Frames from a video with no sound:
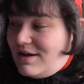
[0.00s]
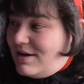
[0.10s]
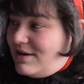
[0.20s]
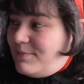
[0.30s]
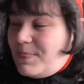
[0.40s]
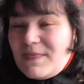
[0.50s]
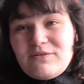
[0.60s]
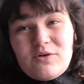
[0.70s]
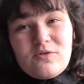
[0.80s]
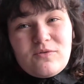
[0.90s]

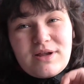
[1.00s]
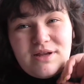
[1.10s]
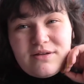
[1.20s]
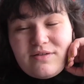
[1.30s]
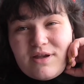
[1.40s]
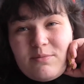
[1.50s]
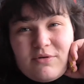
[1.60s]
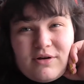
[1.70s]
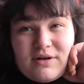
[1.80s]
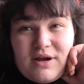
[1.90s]
I've got a really nice
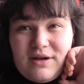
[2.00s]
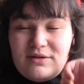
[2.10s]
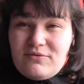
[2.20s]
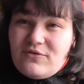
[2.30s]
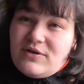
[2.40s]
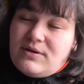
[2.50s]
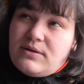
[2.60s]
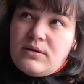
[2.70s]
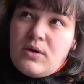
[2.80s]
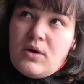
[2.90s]
apron. I've
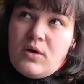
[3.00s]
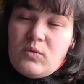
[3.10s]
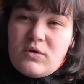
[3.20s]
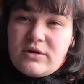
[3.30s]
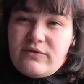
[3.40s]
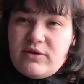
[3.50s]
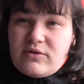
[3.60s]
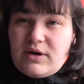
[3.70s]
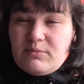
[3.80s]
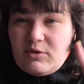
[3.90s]
worn it a few
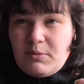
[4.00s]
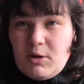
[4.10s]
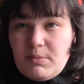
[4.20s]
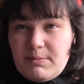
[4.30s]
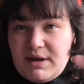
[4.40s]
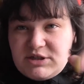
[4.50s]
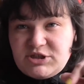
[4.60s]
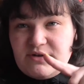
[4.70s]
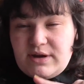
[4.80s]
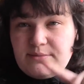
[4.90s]
times. I'll pop the
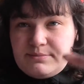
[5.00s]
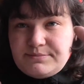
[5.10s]
picture in.